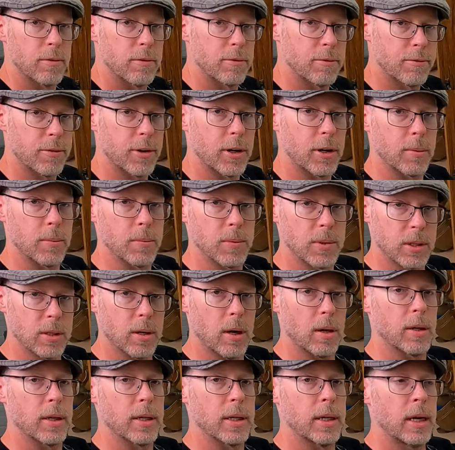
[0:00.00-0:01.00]
firm,
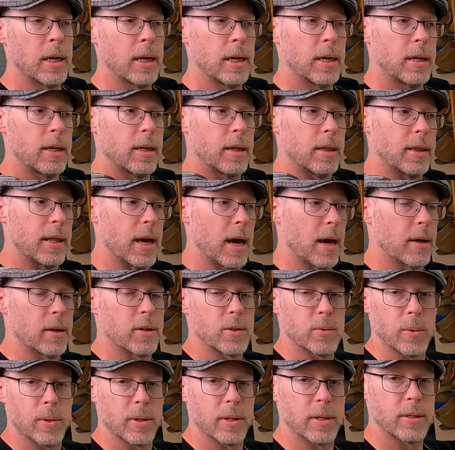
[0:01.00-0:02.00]
solid, that
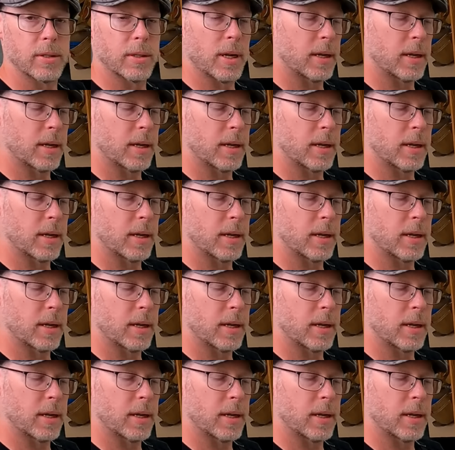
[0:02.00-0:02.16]
is where the